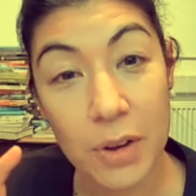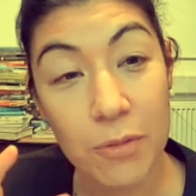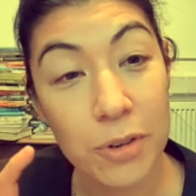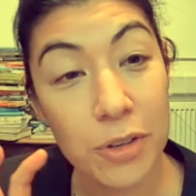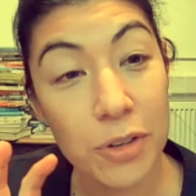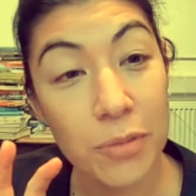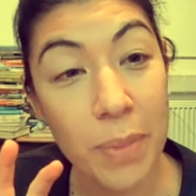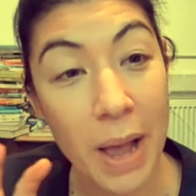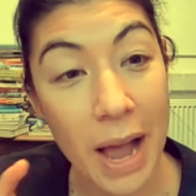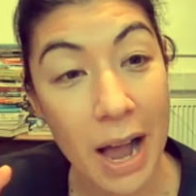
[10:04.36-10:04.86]

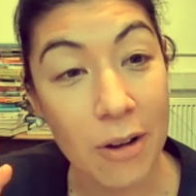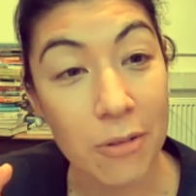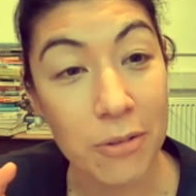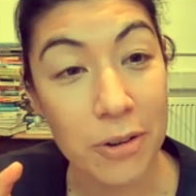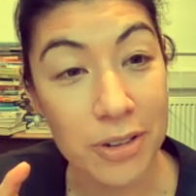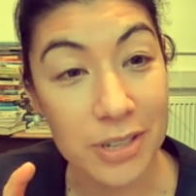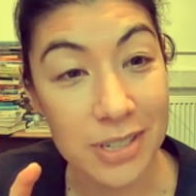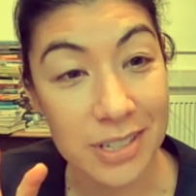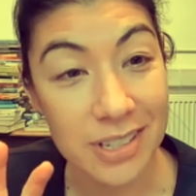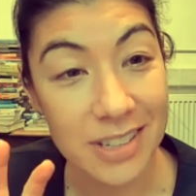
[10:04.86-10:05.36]
real
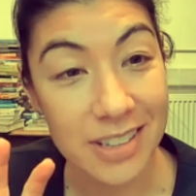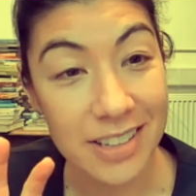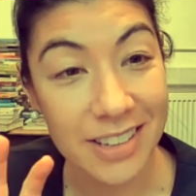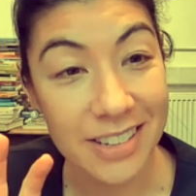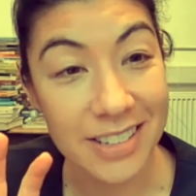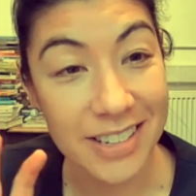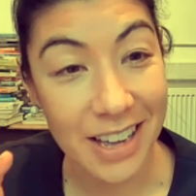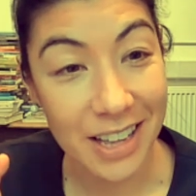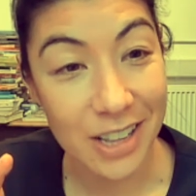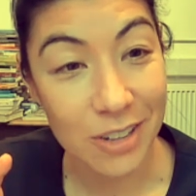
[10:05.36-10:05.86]
power to
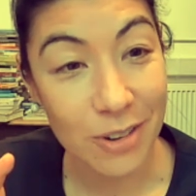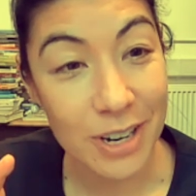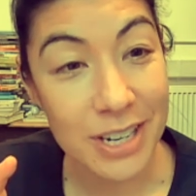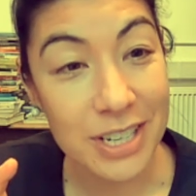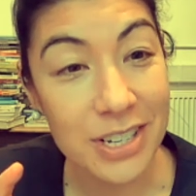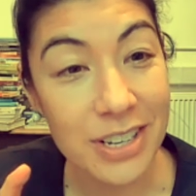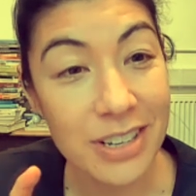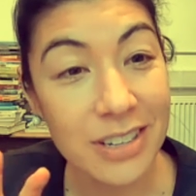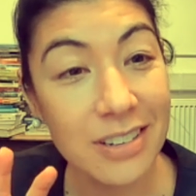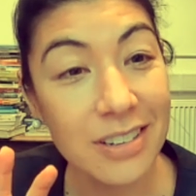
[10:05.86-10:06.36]
the
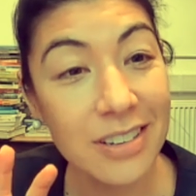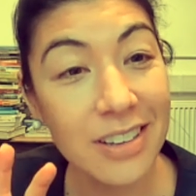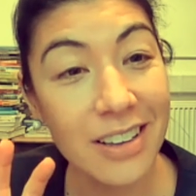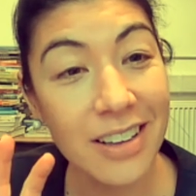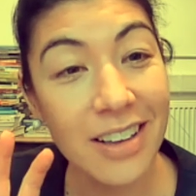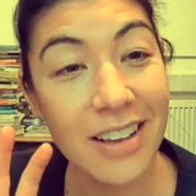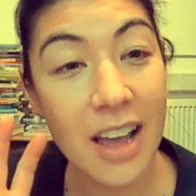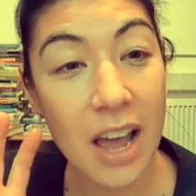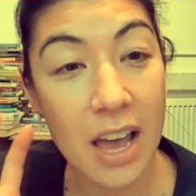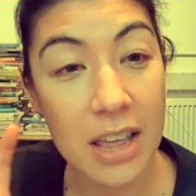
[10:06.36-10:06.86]
declaration,
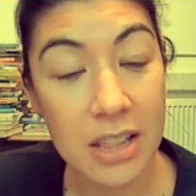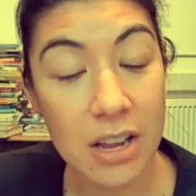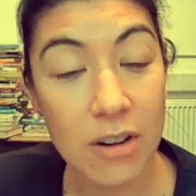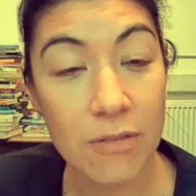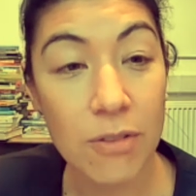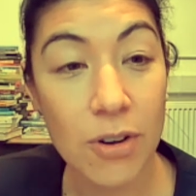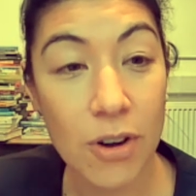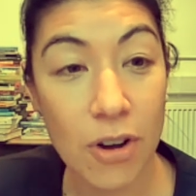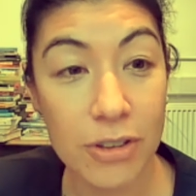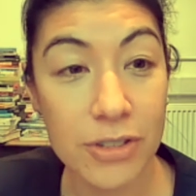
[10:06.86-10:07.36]
and
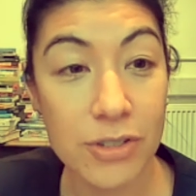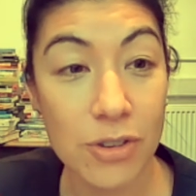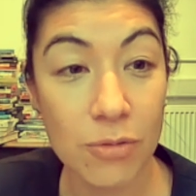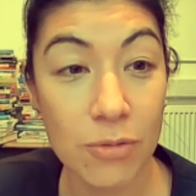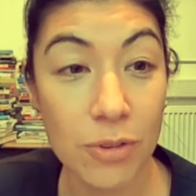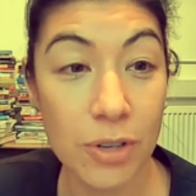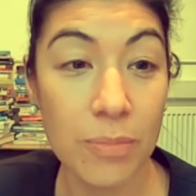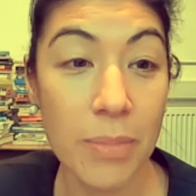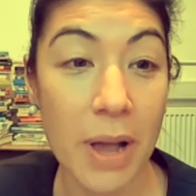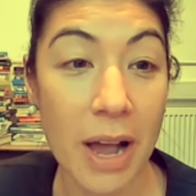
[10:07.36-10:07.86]
therefore also
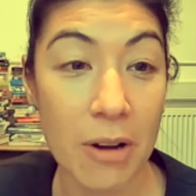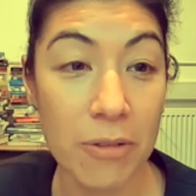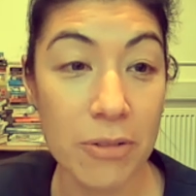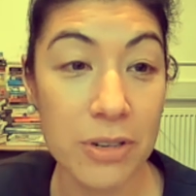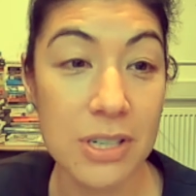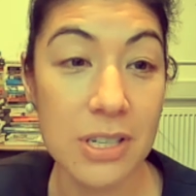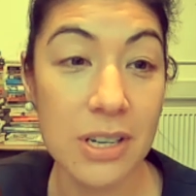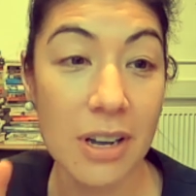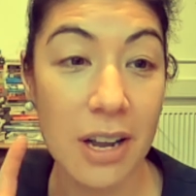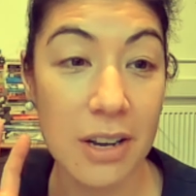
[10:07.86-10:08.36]
real
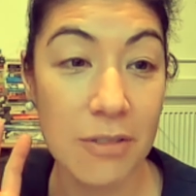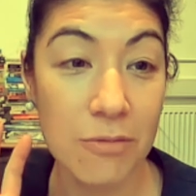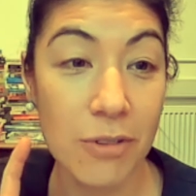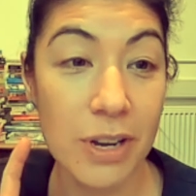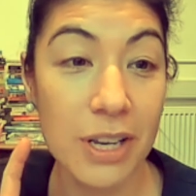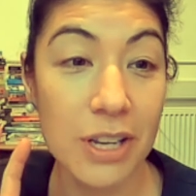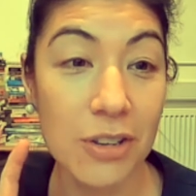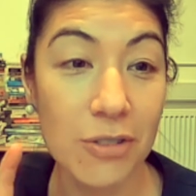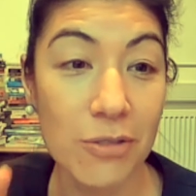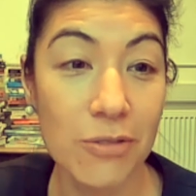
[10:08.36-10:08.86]
power to kind of
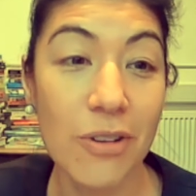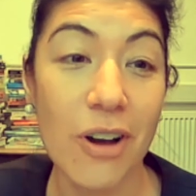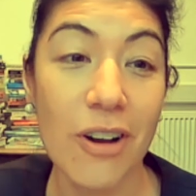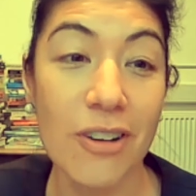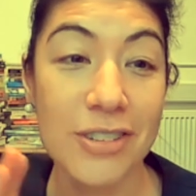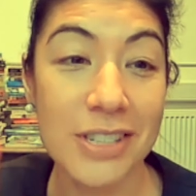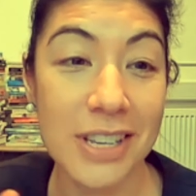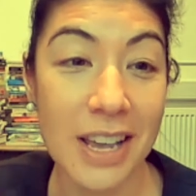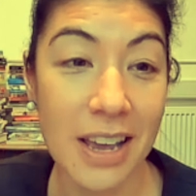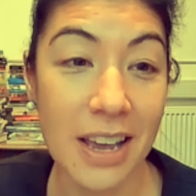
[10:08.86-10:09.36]
when you
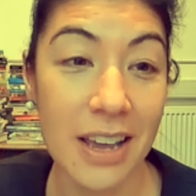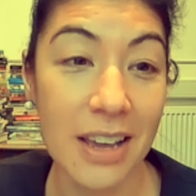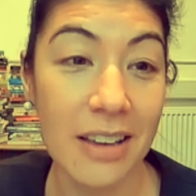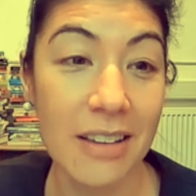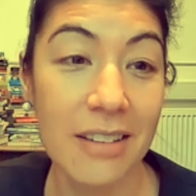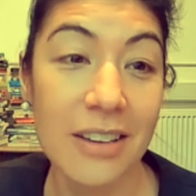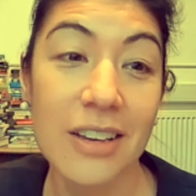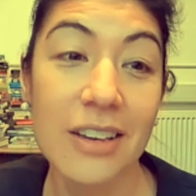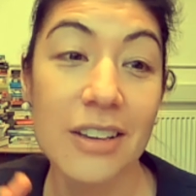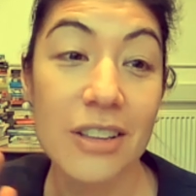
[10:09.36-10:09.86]
are
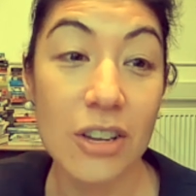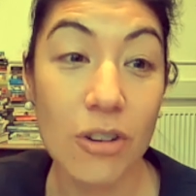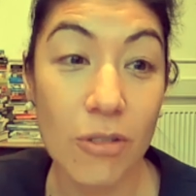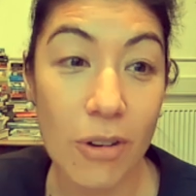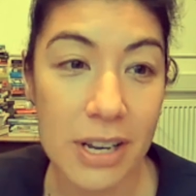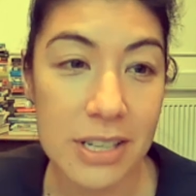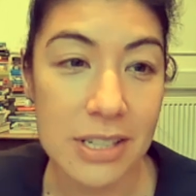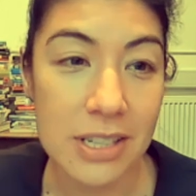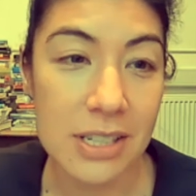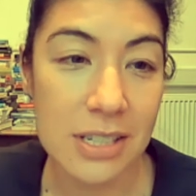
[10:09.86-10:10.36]
saying the
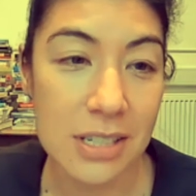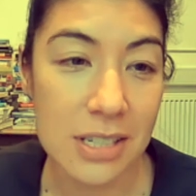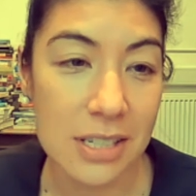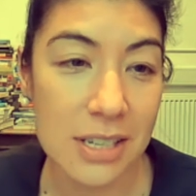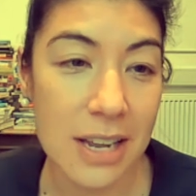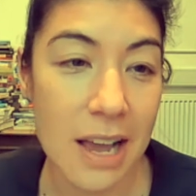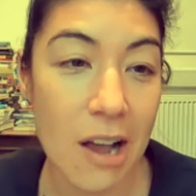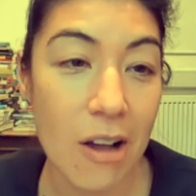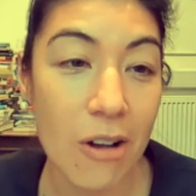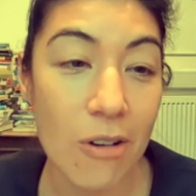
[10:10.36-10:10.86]
crisis
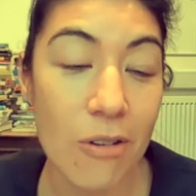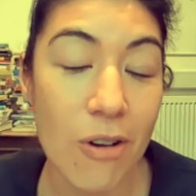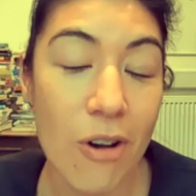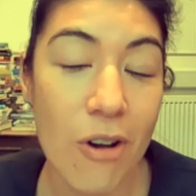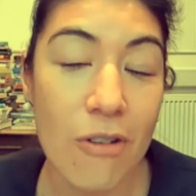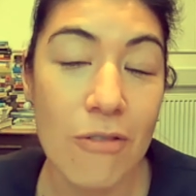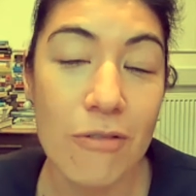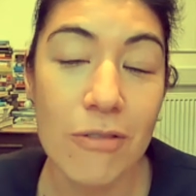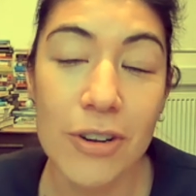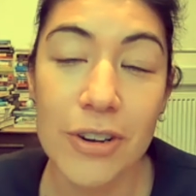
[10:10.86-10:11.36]
is now
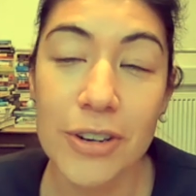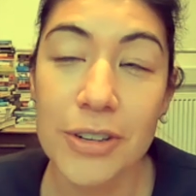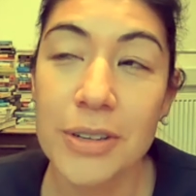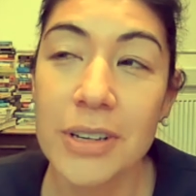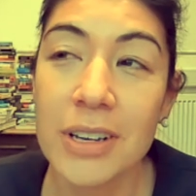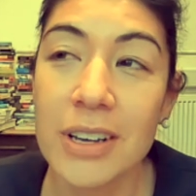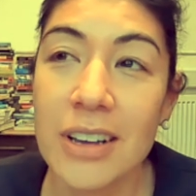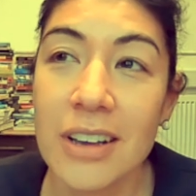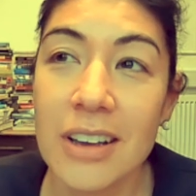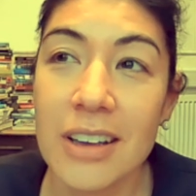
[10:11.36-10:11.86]

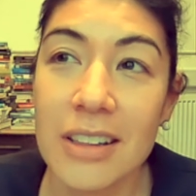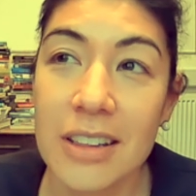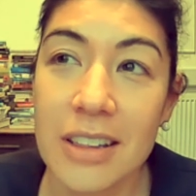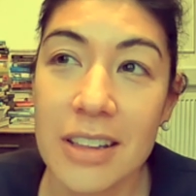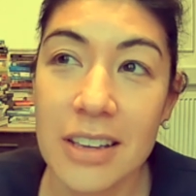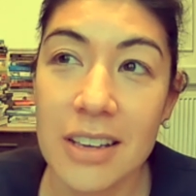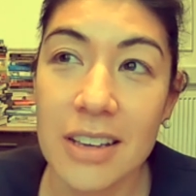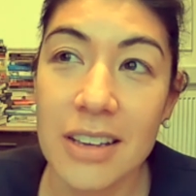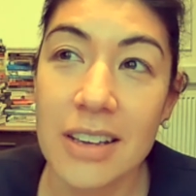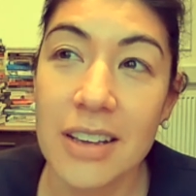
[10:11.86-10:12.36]
over.
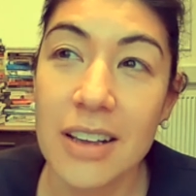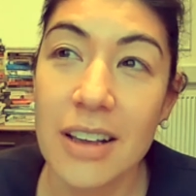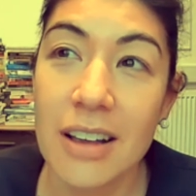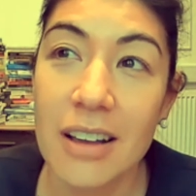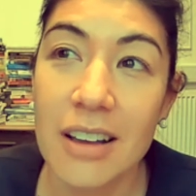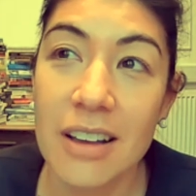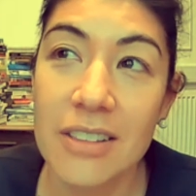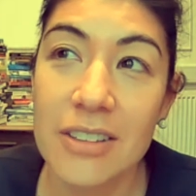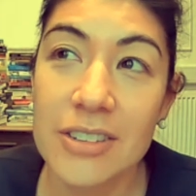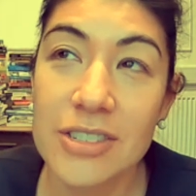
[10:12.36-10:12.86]

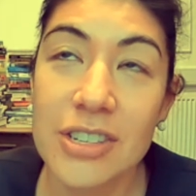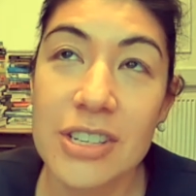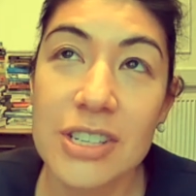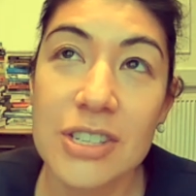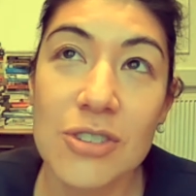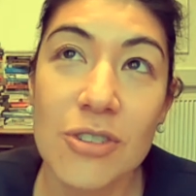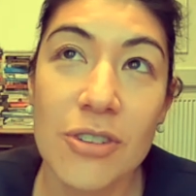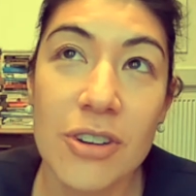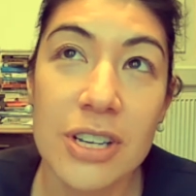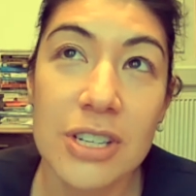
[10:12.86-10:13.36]
There's a
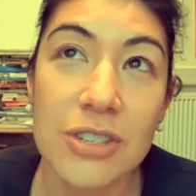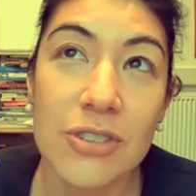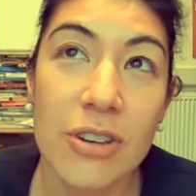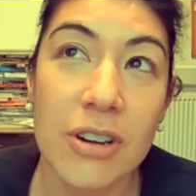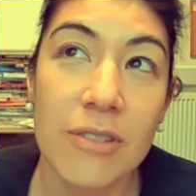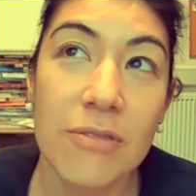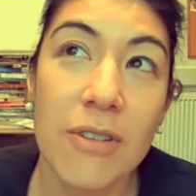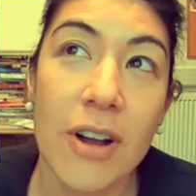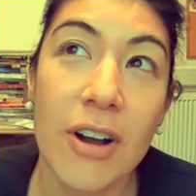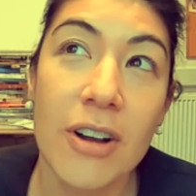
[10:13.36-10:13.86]
historian,
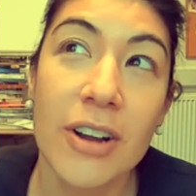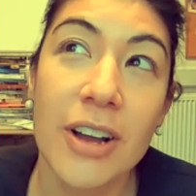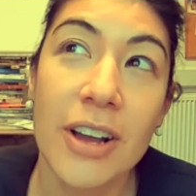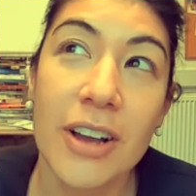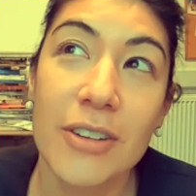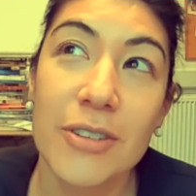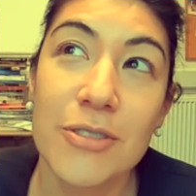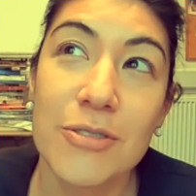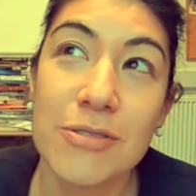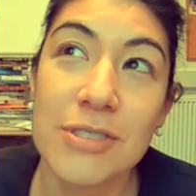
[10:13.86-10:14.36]
Dora
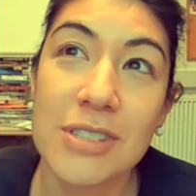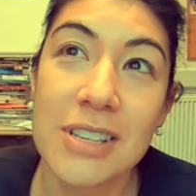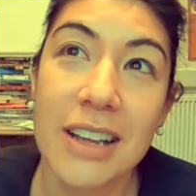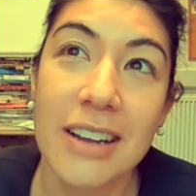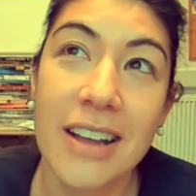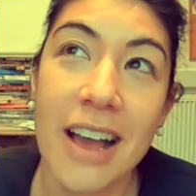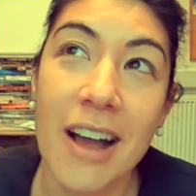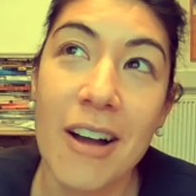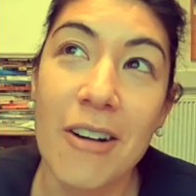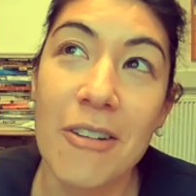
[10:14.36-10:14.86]
Farga, who
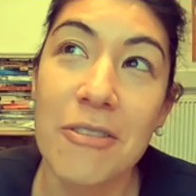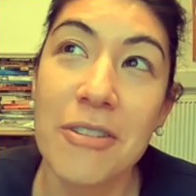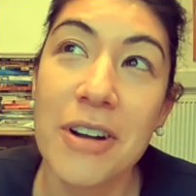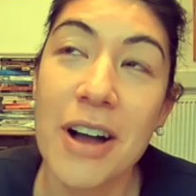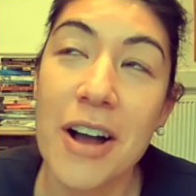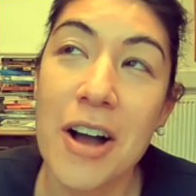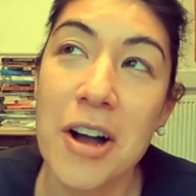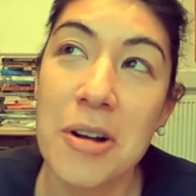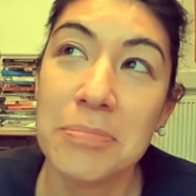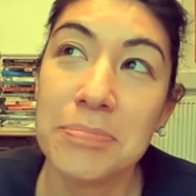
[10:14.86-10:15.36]
said
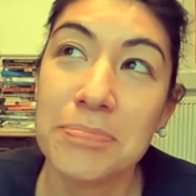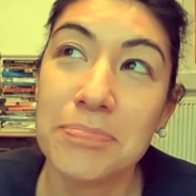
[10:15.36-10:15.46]
how